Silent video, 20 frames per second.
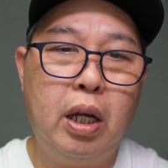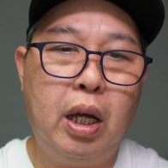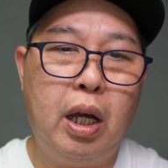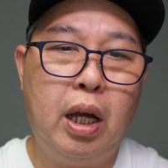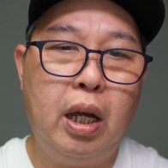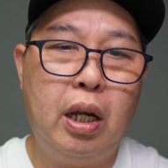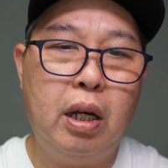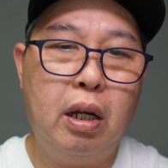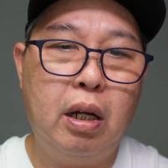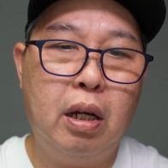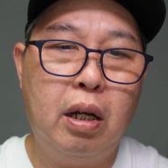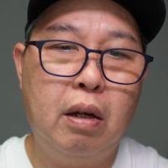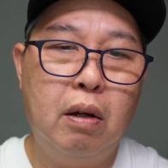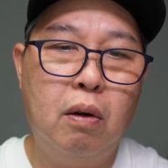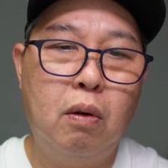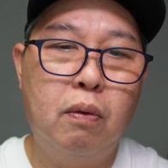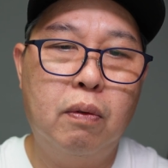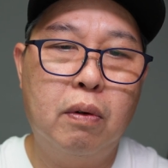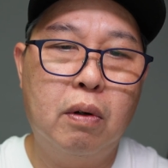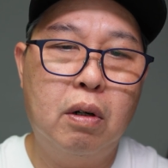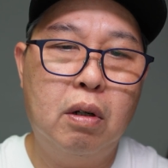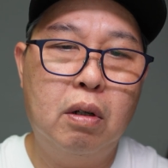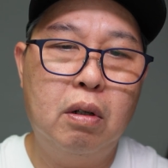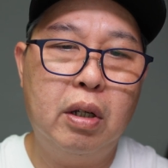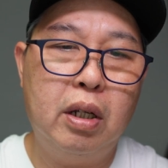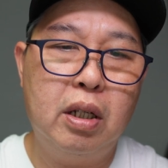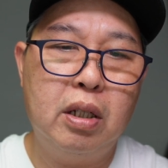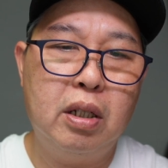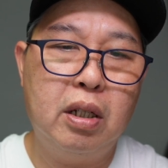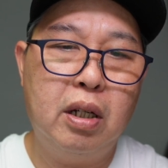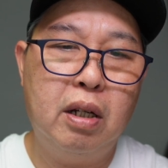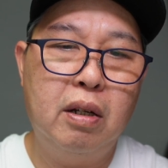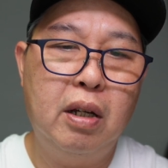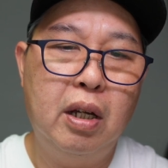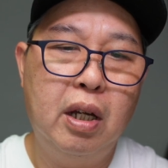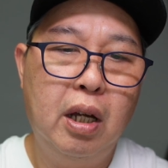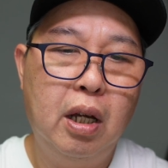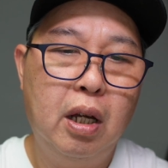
And overall is a